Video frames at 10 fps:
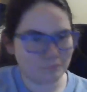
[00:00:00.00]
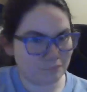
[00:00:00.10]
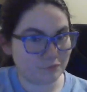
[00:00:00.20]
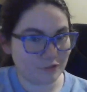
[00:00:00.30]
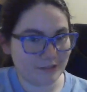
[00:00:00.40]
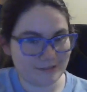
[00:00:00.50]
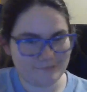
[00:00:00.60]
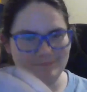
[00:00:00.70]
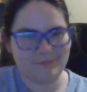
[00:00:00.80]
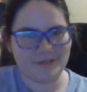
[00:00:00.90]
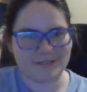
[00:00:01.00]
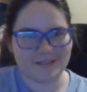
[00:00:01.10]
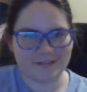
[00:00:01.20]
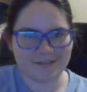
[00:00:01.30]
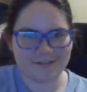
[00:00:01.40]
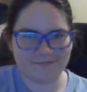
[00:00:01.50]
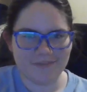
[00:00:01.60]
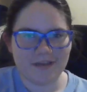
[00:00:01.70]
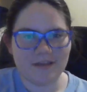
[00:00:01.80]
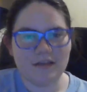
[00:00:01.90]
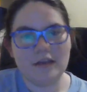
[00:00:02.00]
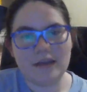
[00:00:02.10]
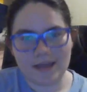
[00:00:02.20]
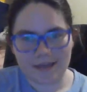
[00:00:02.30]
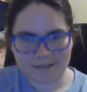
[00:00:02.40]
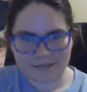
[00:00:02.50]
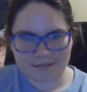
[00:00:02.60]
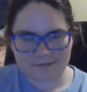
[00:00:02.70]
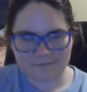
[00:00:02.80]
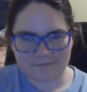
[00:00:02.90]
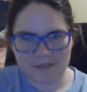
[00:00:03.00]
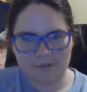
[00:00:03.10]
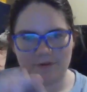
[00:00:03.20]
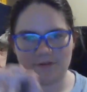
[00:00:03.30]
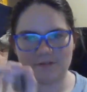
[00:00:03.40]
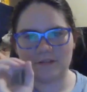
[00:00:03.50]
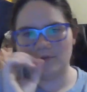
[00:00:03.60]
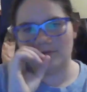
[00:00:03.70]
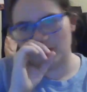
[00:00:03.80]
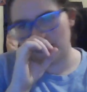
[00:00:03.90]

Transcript: pretty based, actually. Next, he appears in the movie